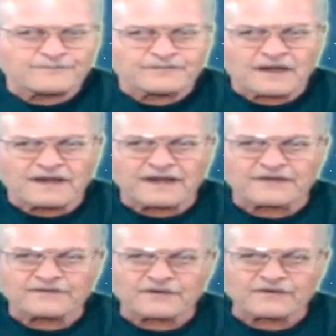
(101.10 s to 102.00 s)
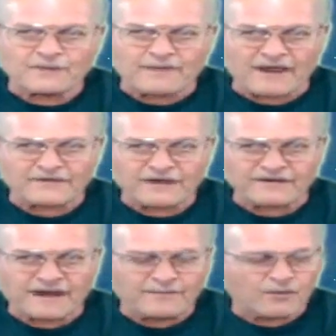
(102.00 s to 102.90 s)
is some masking
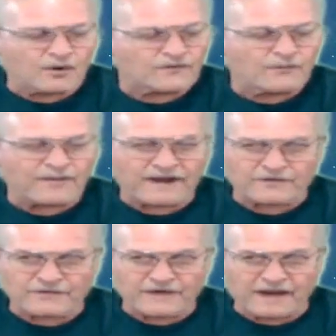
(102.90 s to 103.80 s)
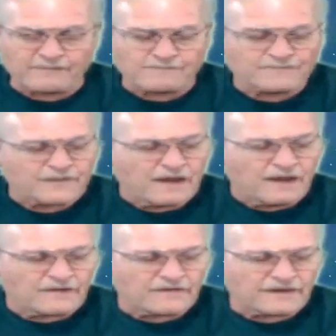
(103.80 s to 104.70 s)
tape or some painter's tape.
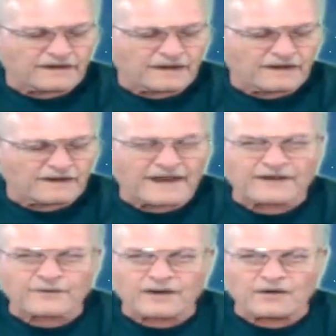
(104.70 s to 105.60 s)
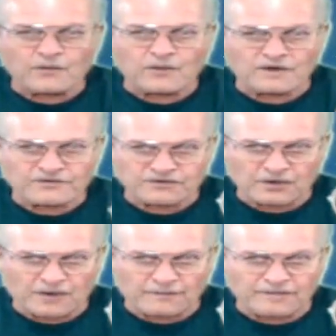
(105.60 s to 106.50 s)
The lettering will show
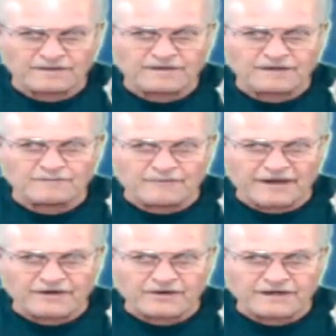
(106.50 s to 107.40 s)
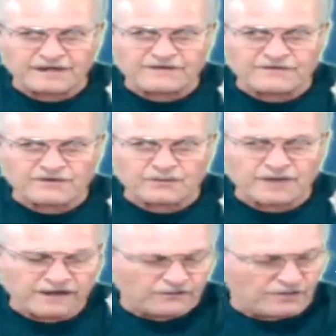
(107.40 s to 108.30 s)
up better and easier to
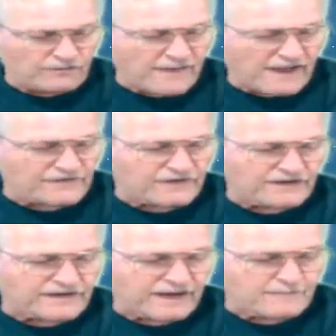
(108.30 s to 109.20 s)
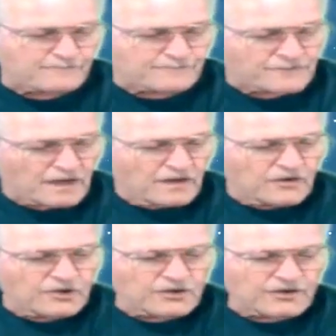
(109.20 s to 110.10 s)
read with masking tape.
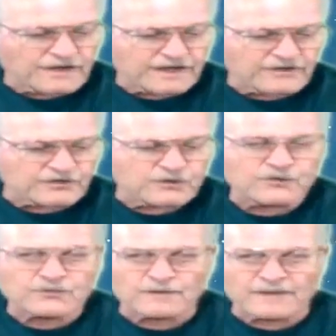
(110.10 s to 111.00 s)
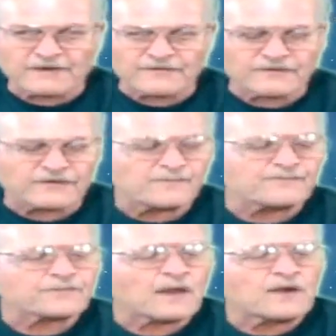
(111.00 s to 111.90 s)
You're going to need 2 drill bits.
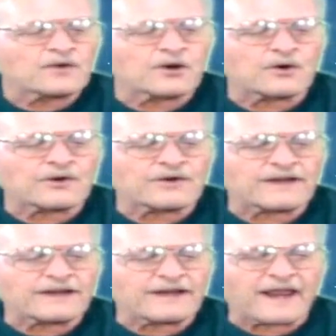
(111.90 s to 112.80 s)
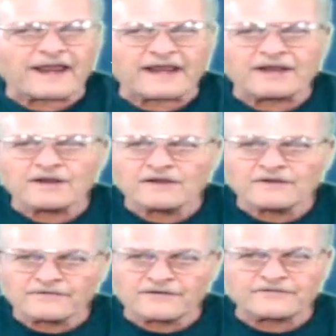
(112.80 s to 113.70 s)
You're going to need a
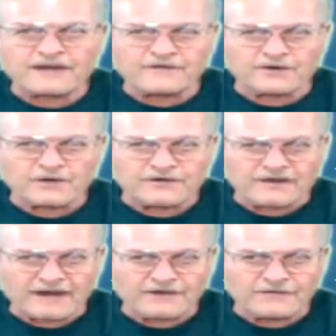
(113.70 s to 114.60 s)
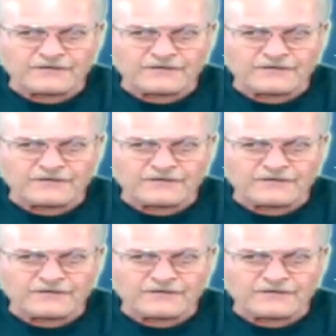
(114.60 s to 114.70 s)
15/32,